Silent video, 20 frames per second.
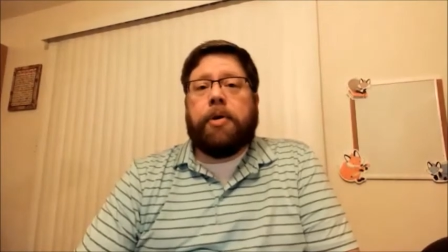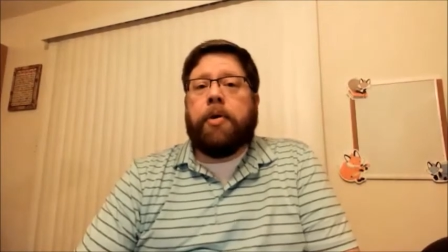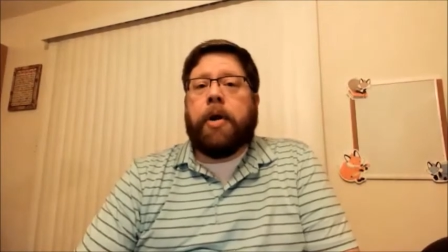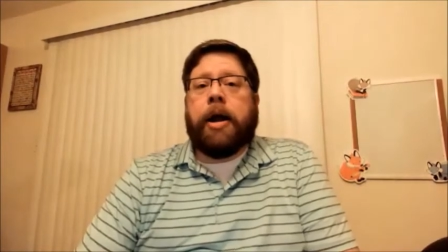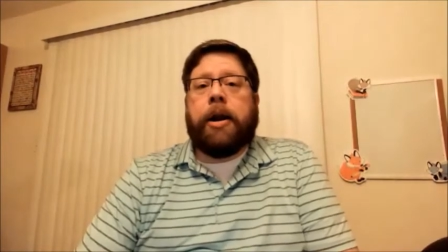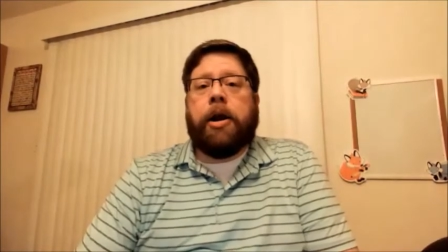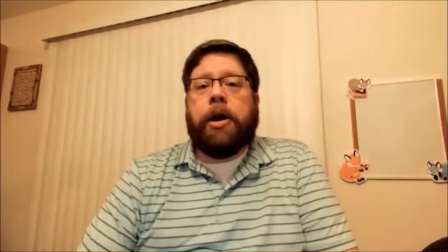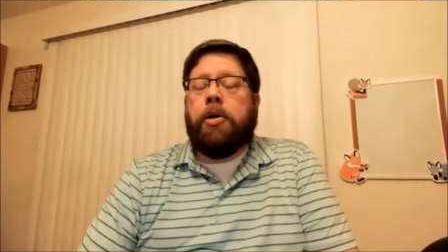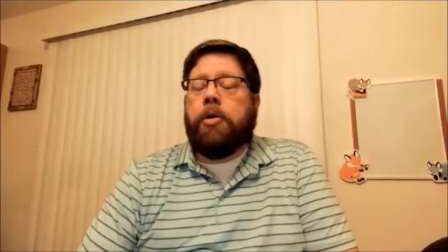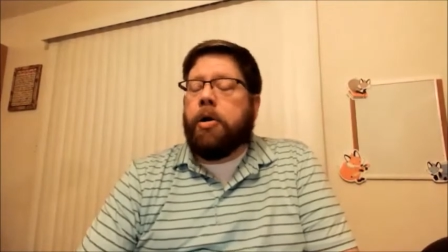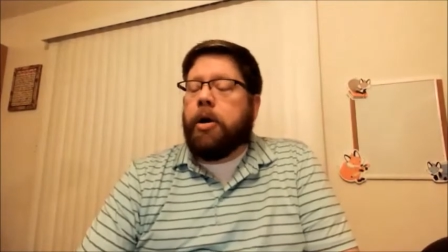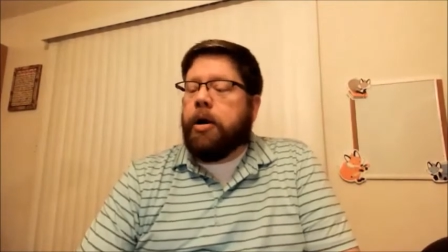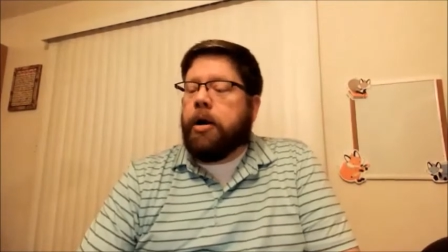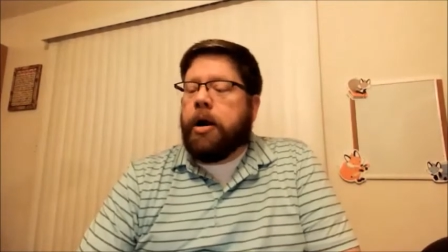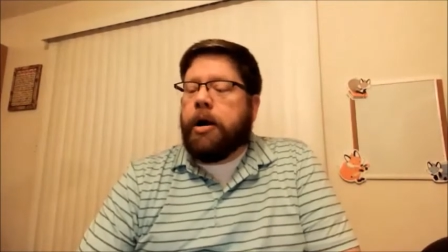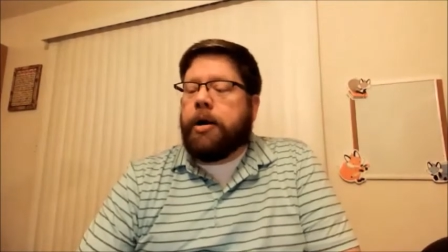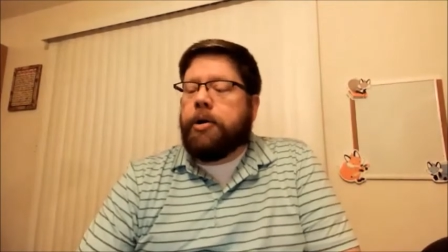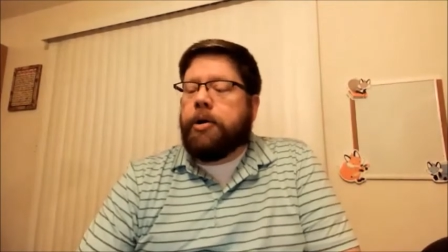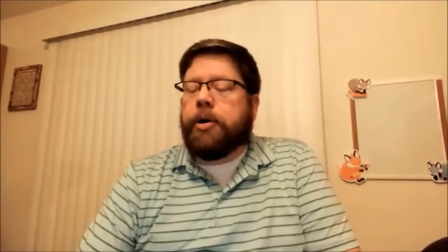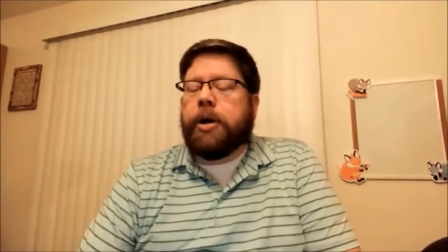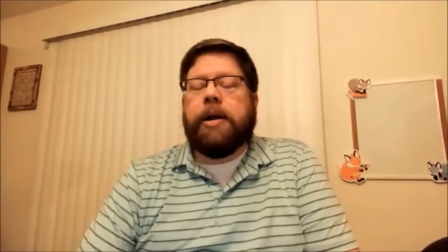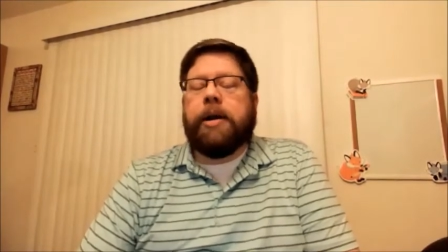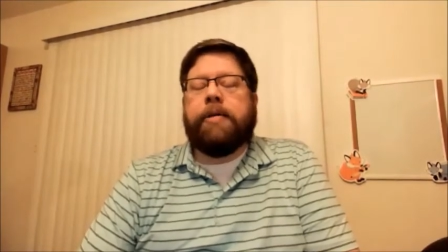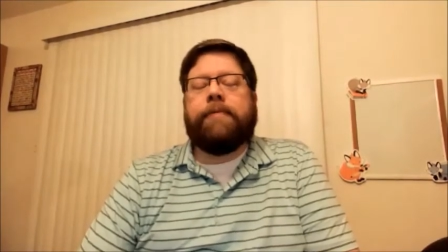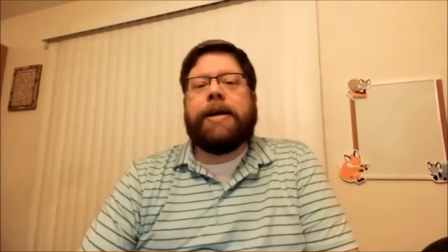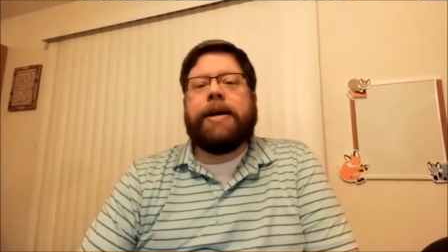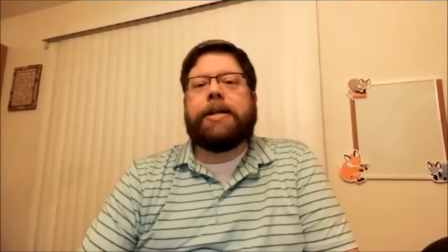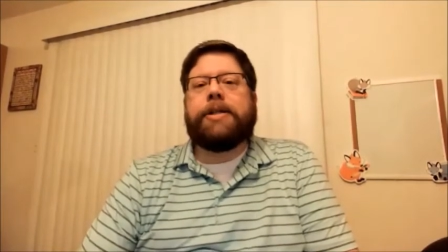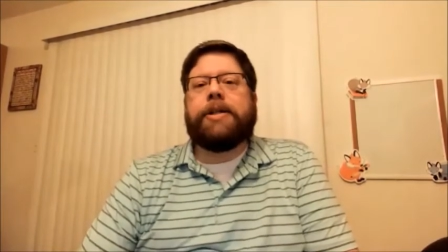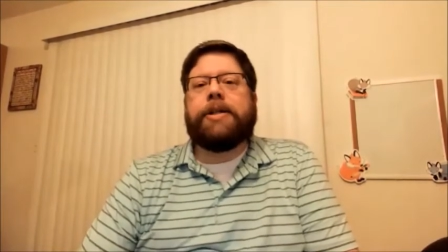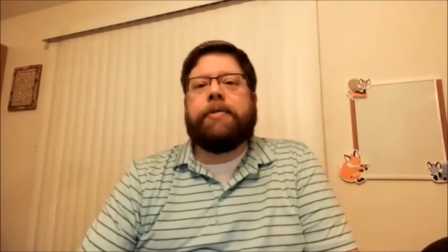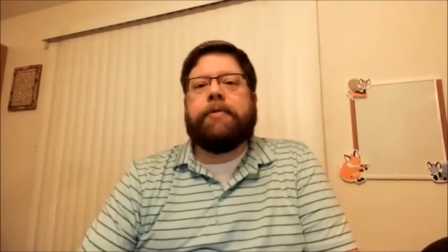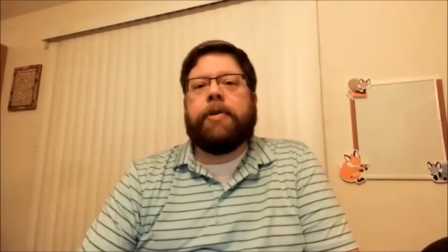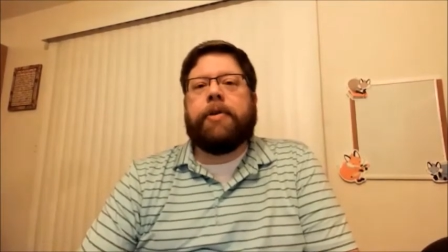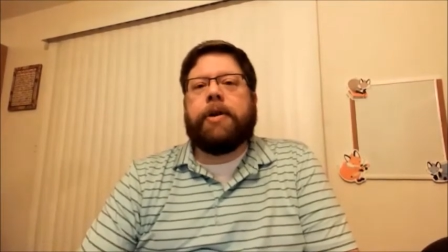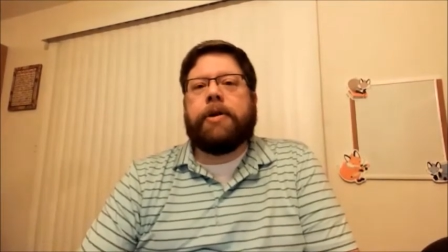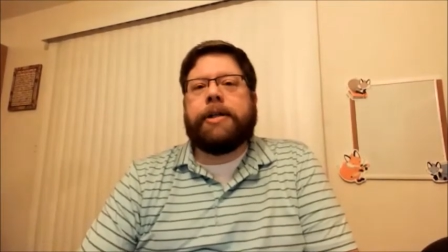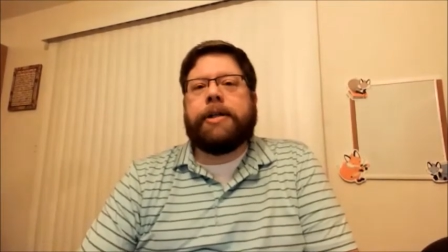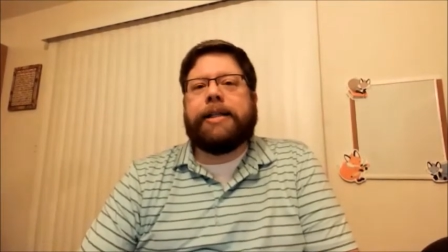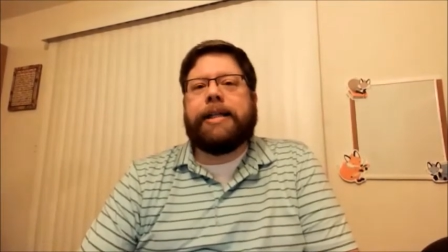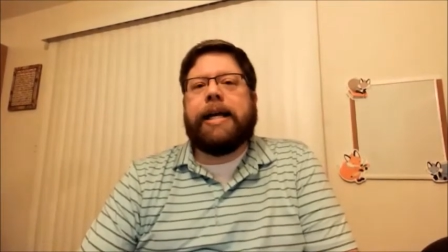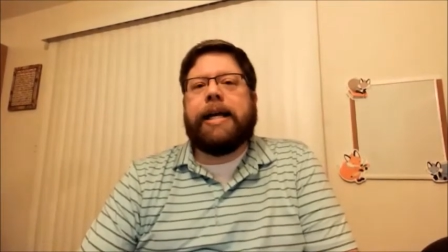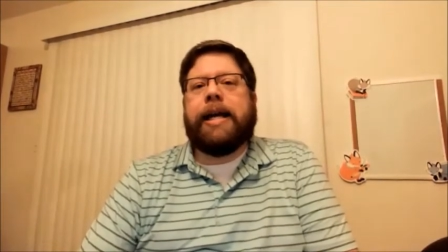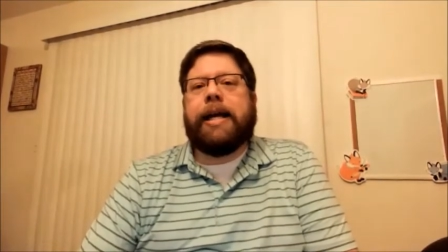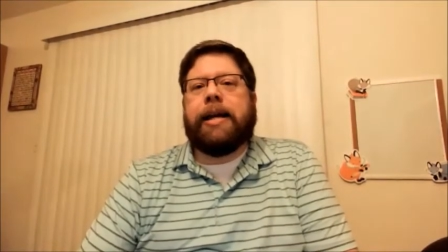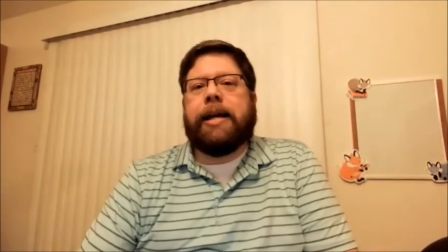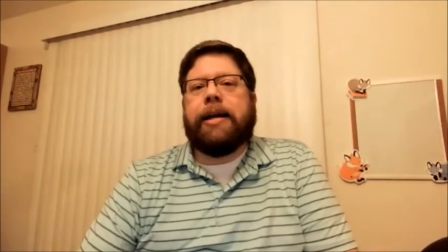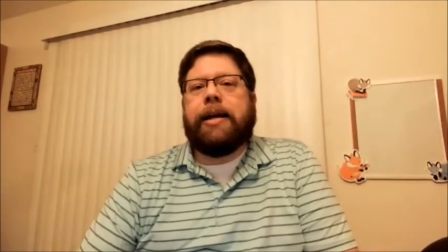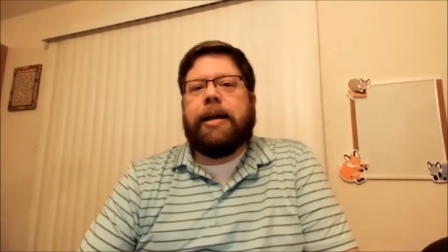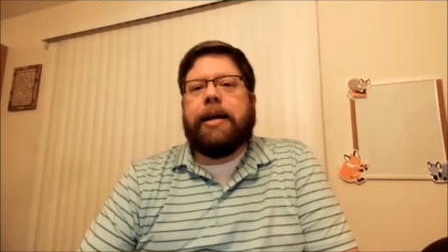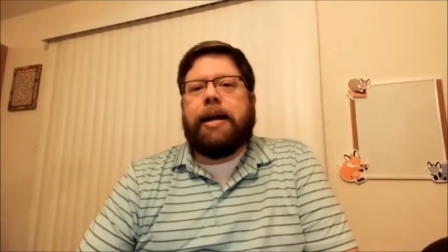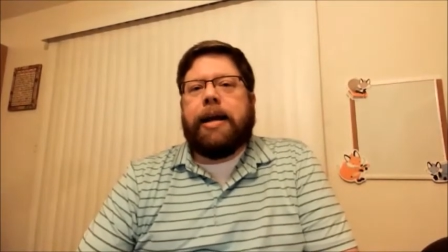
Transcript: who I know are under conviction for their sin,